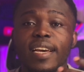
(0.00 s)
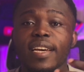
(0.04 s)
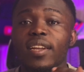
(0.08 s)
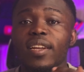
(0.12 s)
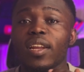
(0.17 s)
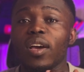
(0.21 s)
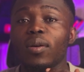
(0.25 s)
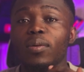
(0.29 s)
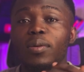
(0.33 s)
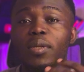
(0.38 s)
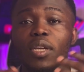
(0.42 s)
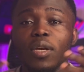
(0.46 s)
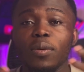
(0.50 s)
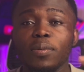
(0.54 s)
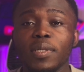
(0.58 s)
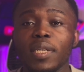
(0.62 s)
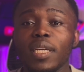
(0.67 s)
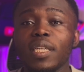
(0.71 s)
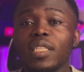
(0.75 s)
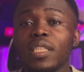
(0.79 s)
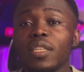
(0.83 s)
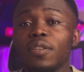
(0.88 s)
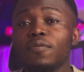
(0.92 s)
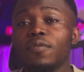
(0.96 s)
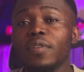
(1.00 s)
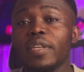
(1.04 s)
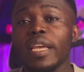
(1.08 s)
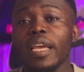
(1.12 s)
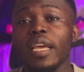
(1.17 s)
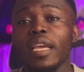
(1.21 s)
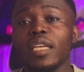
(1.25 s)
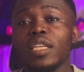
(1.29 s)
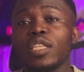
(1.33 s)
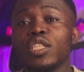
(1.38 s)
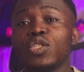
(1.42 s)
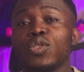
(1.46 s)
Now, the objective here
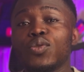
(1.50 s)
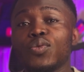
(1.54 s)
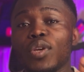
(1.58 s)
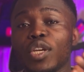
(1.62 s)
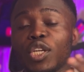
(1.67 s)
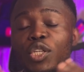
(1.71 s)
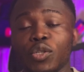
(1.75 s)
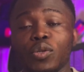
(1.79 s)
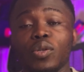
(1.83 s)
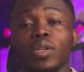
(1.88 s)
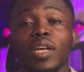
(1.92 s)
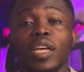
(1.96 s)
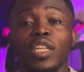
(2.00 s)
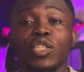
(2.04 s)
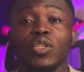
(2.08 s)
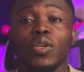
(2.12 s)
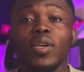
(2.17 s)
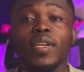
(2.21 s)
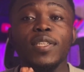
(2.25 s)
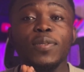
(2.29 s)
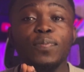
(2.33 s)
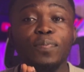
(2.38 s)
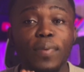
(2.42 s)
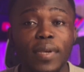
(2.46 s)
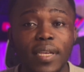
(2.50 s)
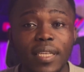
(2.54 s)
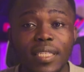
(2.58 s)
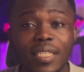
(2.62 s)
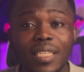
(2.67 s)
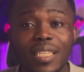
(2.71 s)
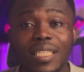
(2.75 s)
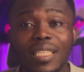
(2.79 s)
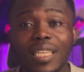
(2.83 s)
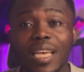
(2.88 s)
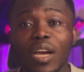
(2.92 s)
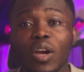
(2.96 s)
is to ensure that your
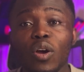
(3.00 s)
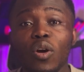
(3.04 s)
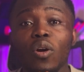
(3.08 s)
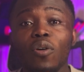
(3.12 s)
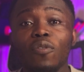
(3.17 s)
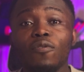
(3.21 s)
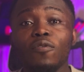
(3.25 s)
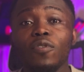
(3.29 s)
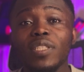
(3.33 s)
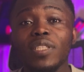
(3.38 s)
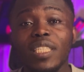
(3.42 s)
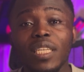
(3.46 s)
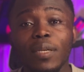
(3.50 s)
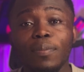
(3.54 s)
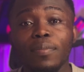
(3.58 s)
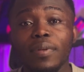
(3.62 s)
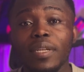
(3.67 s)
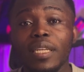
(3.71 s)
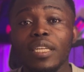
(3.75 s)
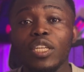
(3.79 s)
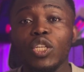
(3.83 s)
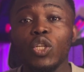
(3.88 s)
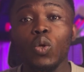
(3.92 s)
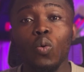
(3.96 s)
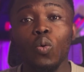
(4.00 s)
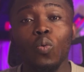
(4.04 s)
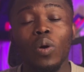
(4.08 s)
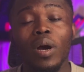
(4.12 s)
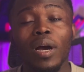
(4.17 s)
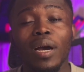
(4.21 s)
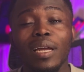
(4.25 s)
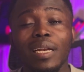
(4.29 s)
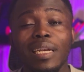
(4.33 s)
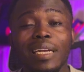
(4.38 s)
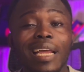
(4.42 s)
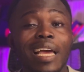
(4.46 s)
expenses are comfortably
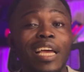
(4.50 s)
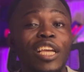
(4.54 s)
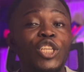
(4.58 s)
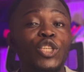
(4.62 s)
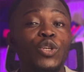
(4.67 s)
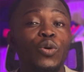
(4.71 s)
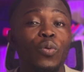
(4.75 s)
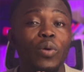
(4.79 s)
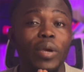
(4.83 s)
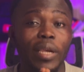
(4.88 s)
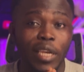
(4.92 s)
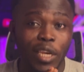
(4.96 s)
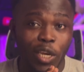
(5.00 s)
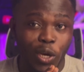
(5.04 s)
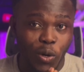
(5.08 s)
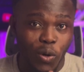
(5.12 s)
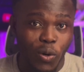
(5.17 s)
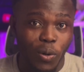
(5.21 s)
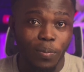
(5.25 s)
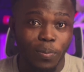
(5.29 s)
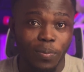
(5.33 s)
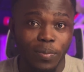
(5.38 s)
lower than your income.